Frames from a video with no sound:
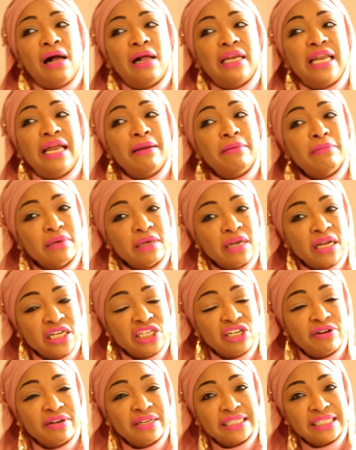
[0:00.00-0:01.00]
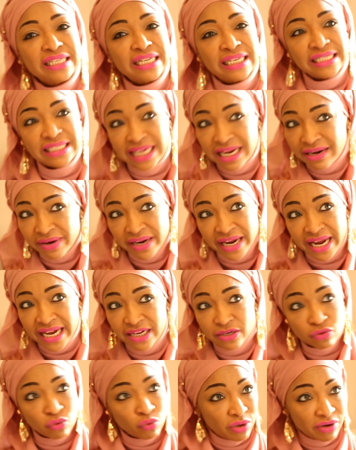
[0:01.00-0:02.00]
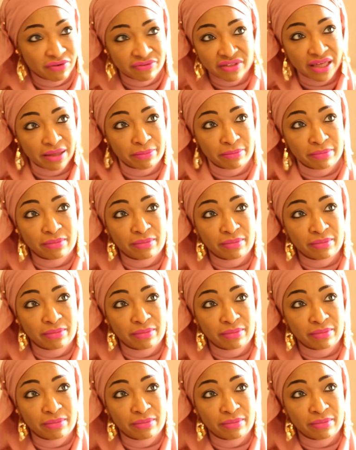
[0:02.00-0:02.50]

Let Nigerians interrogate all of them.